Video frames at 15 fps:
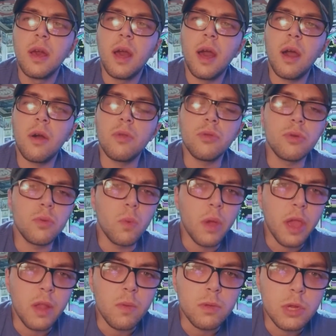how Lil
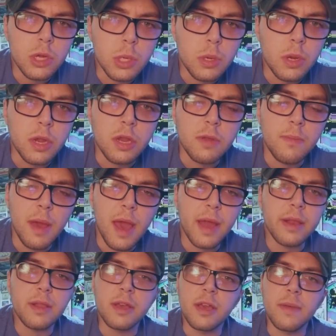Wayne was treated
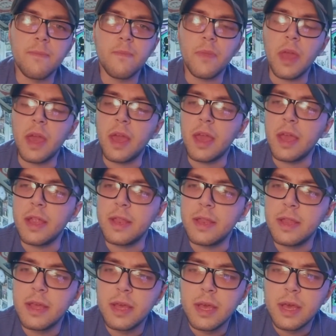badly and
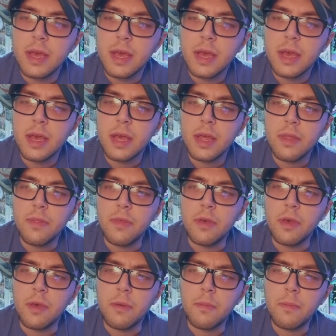
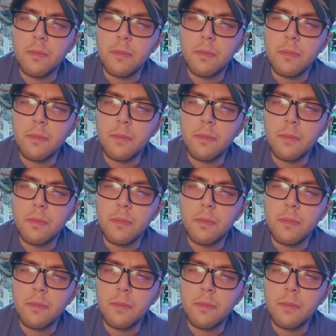the